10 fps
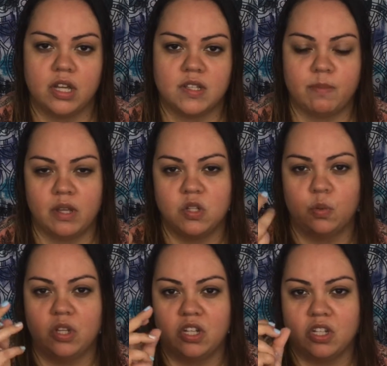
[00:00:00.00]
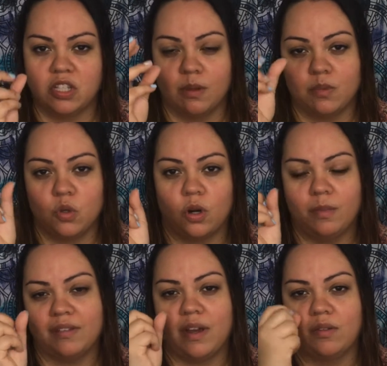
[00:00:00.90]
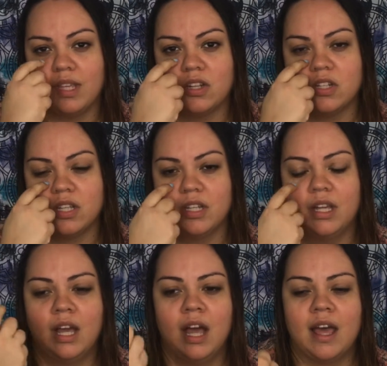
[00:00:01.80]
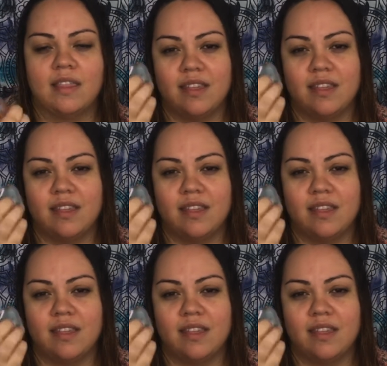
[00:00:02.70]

A sponge would just absorb the foundation.